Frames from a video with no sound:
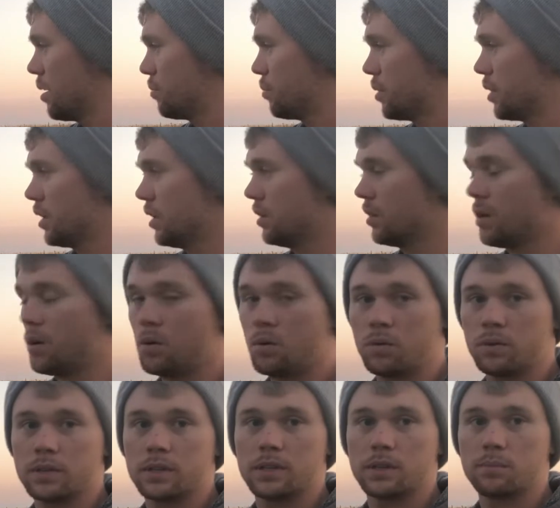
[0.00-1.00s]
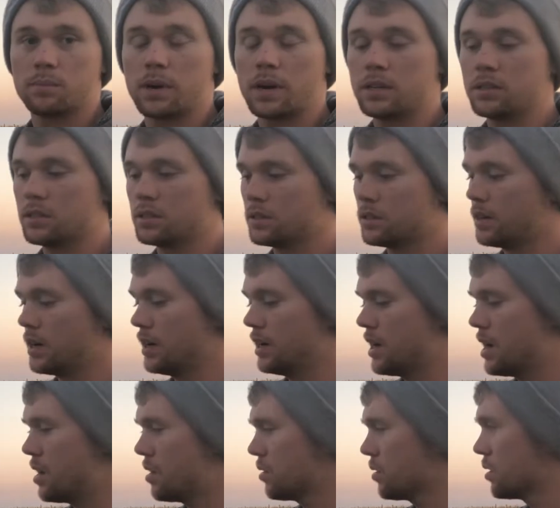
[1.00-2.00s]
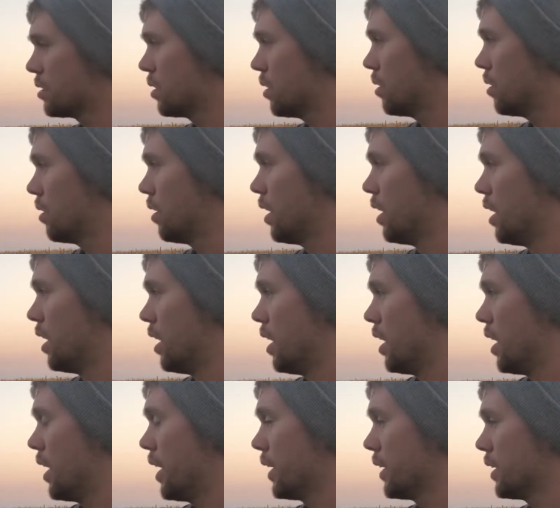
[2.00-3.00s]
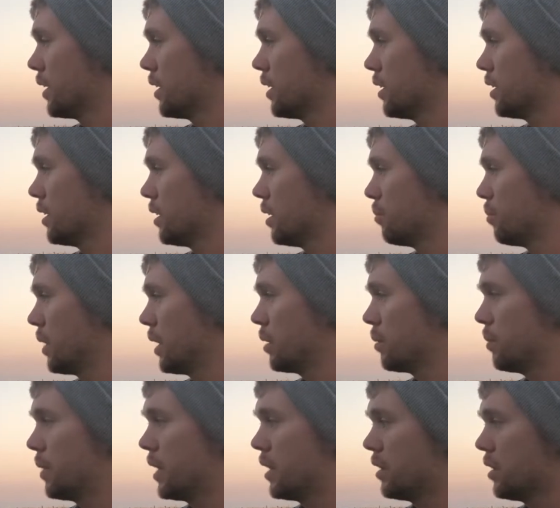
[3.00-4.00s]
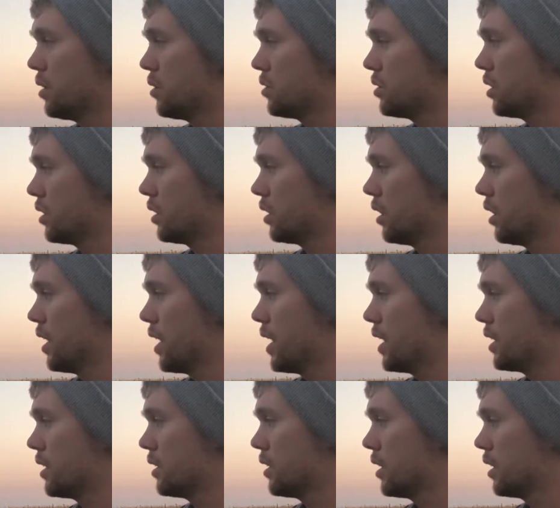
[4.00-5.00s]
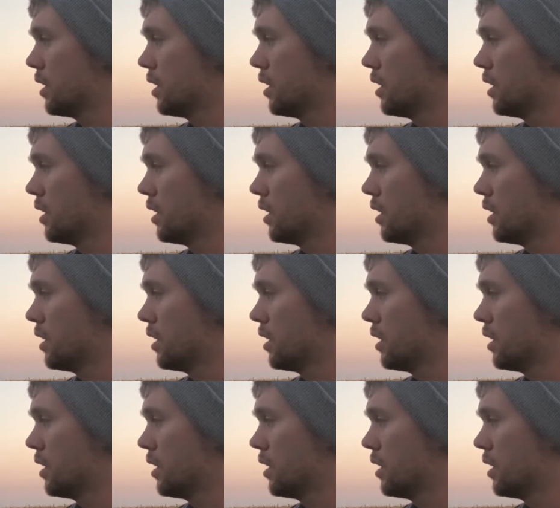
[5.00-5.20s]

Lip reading: pretty low with their prices right now, so I can make a better use of the land